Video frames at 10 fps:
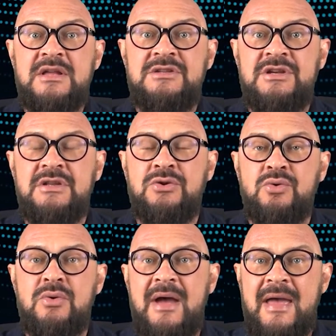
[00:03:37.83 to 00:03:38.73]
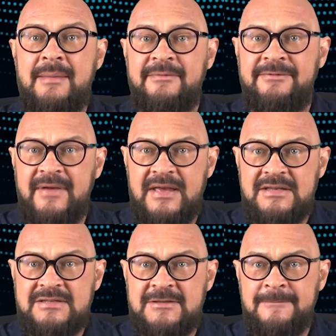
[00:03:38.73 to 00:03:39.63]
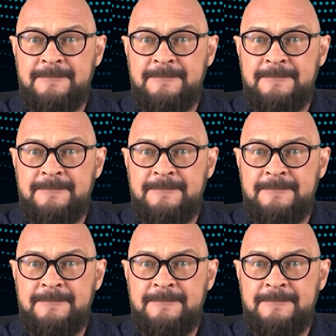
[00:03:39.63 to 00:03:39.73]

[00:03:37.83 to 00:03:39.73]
G2M phase.